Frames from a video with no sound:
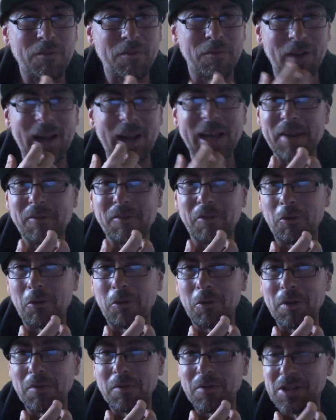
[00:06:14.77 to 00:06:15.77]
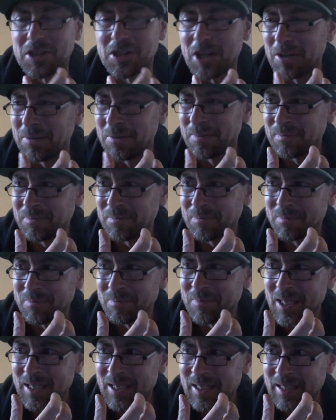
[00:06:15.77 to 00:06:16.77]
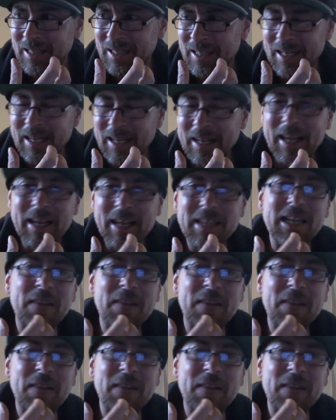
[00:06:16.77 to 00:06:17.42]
flavour all over the tongue. Now, it is